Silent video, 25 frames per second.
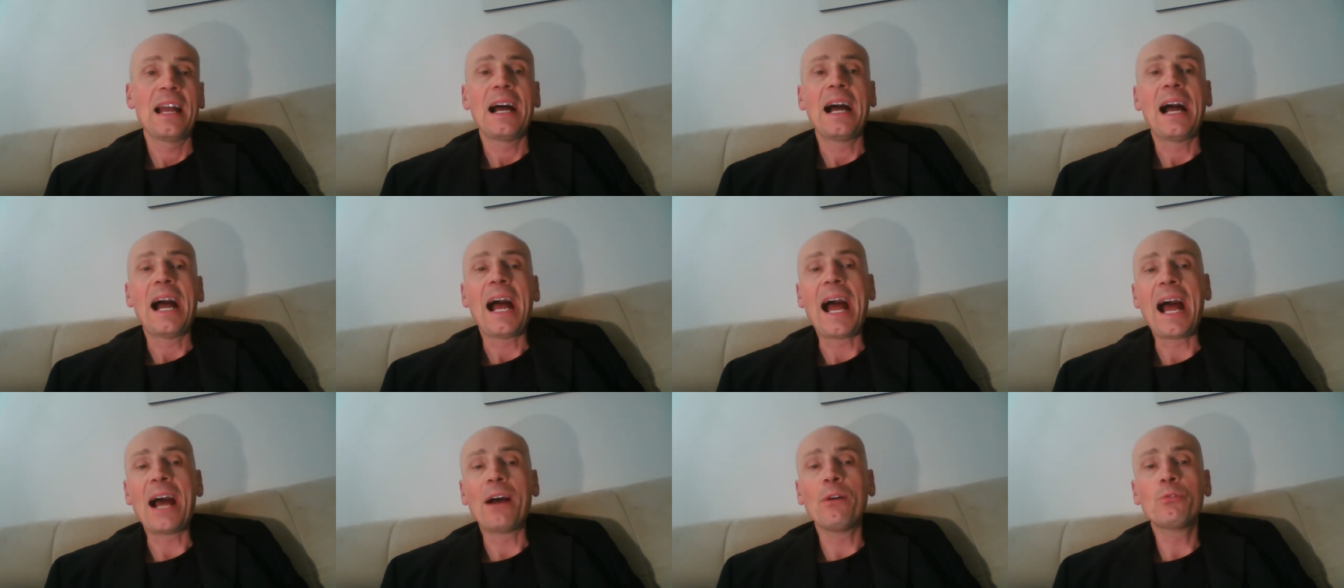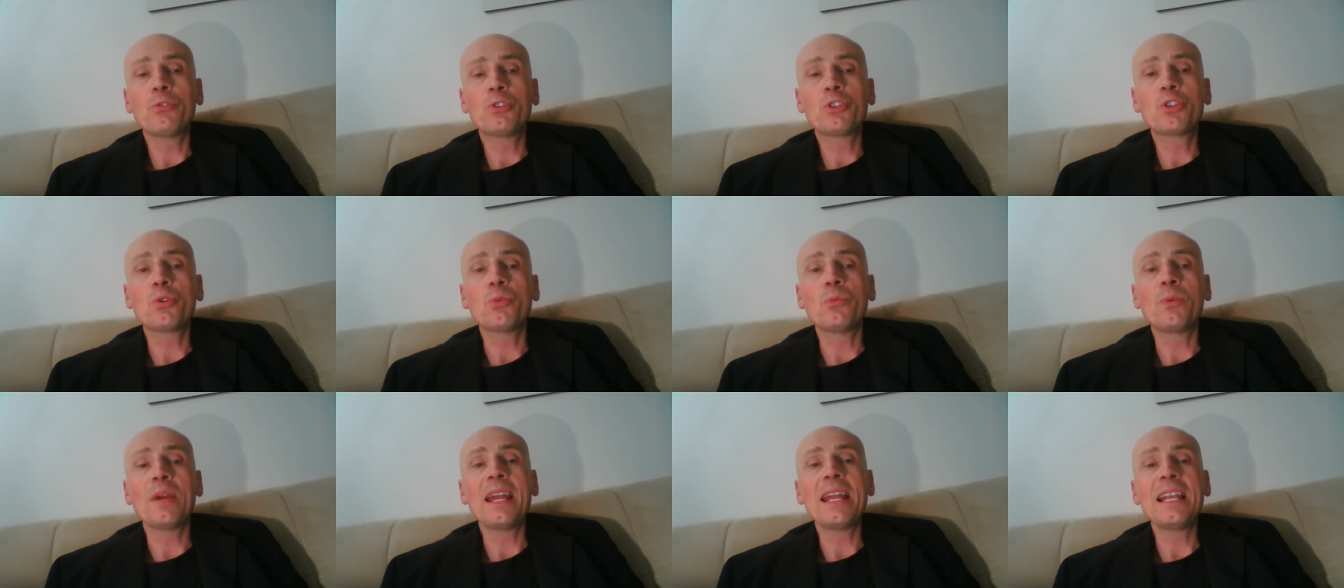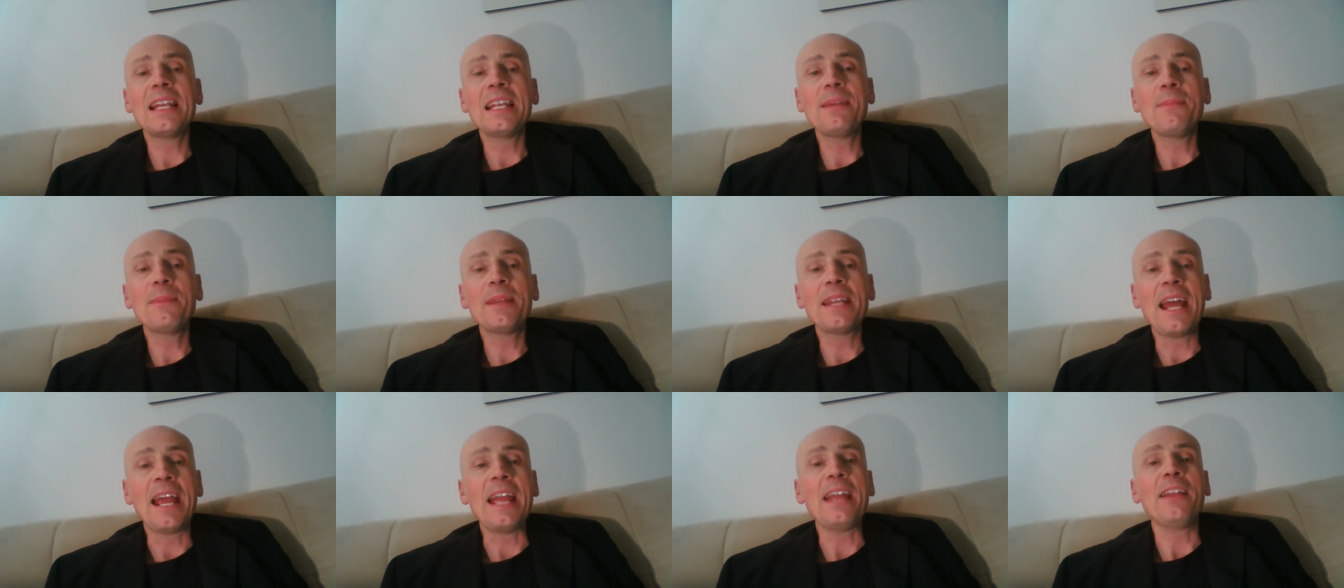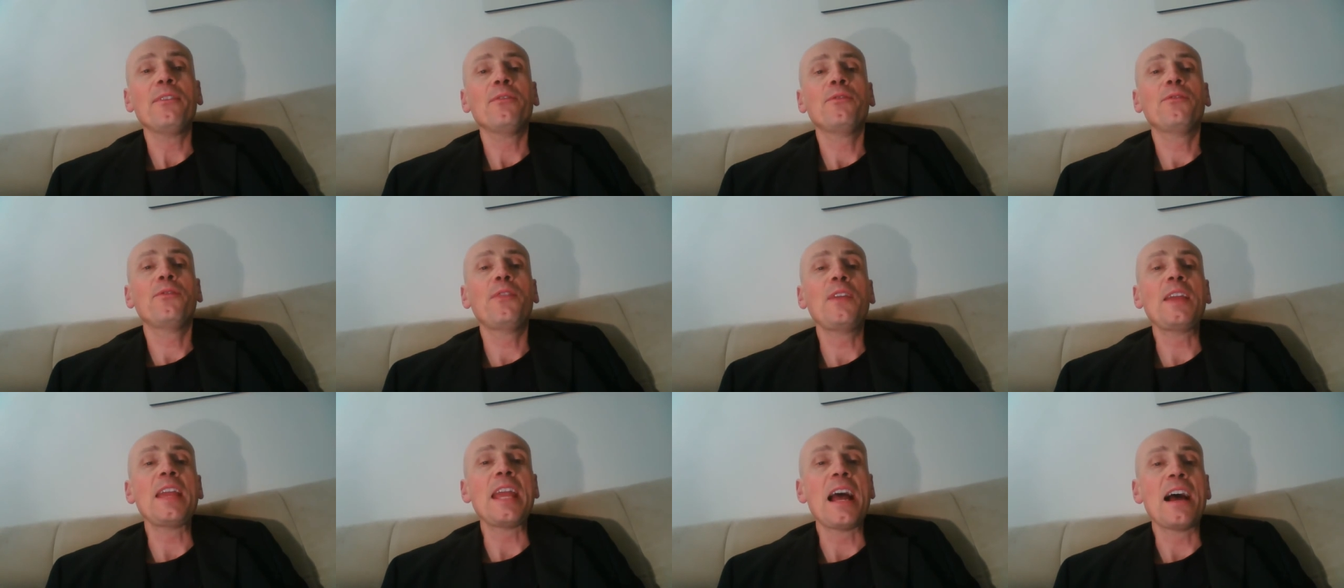How to eliminate
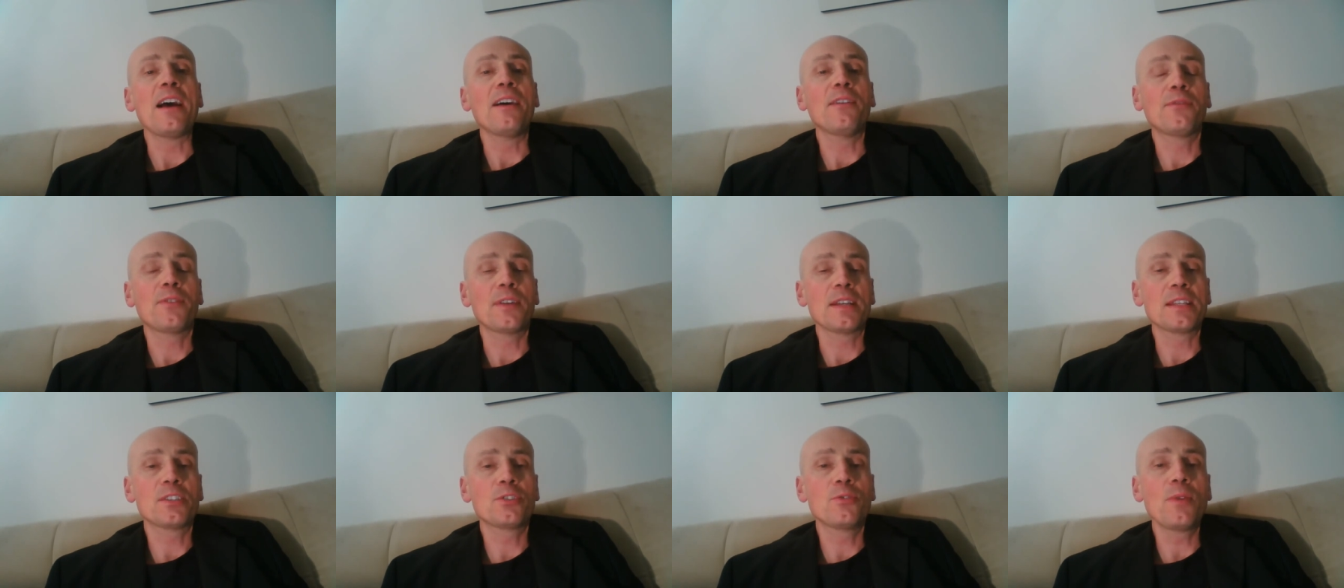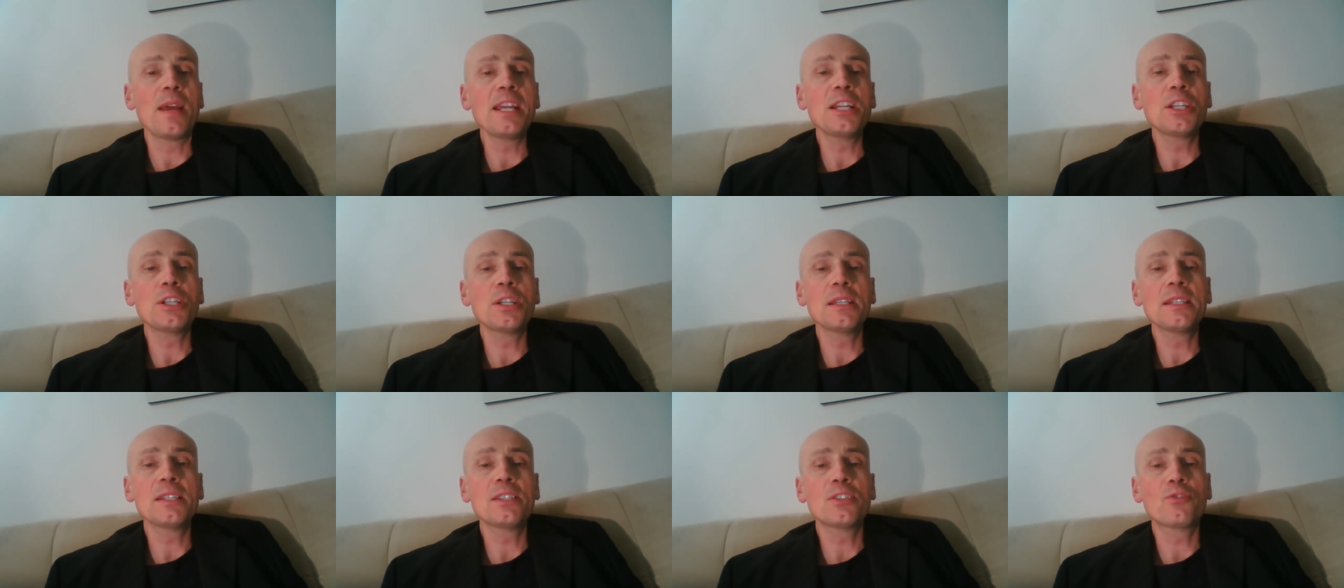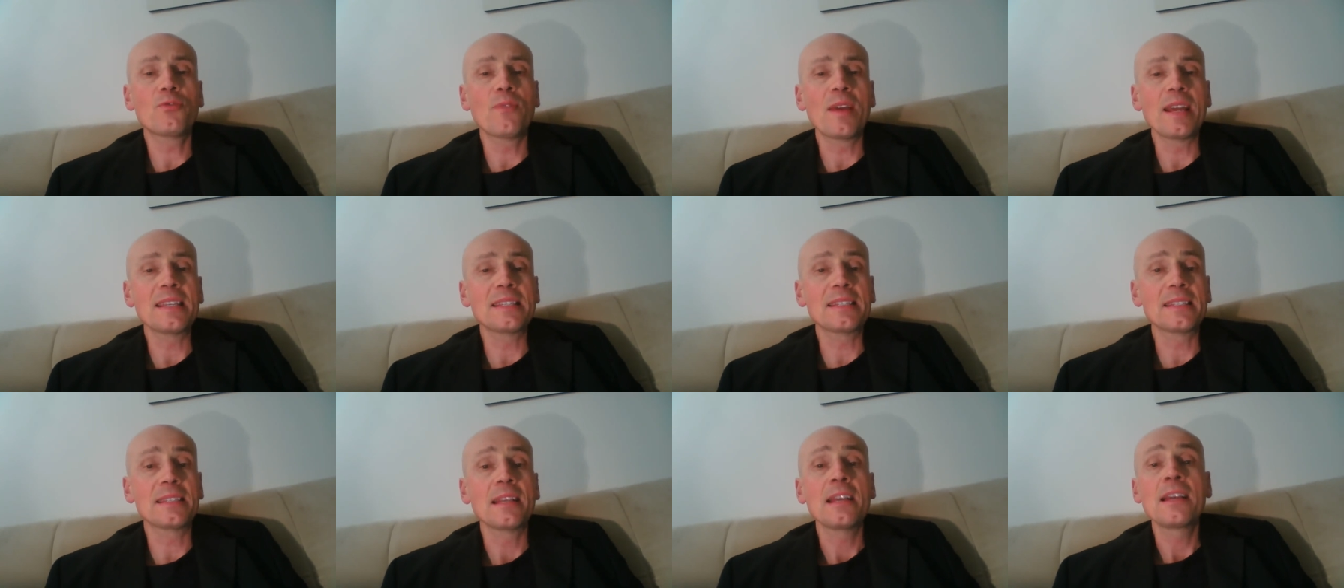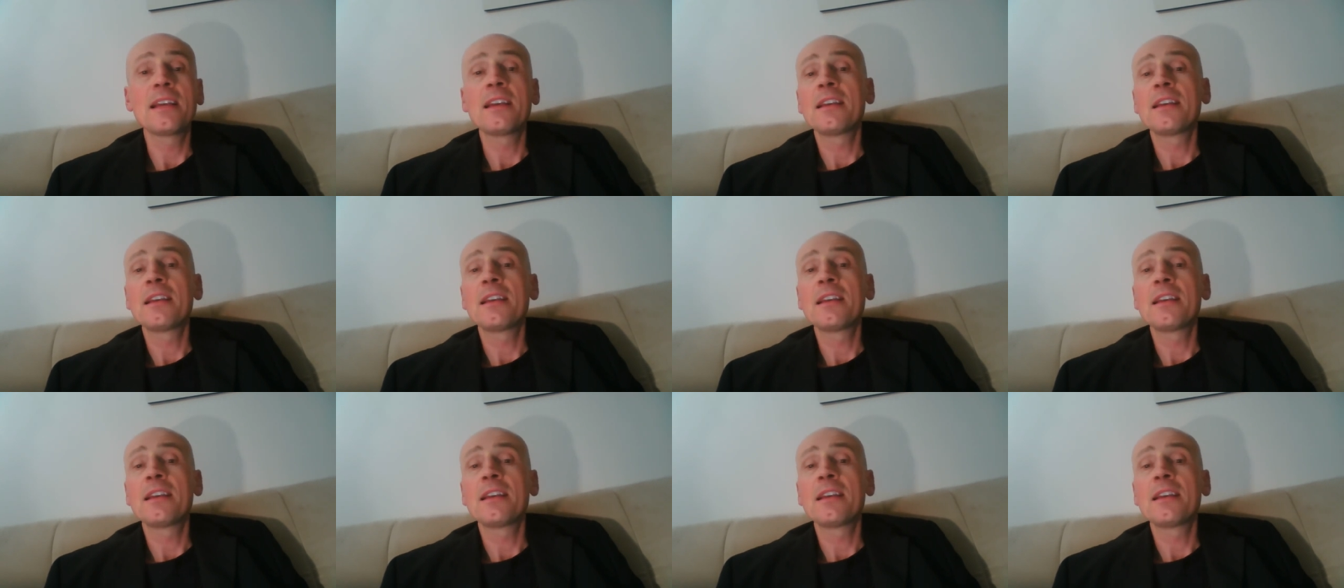fear, frustration, stress,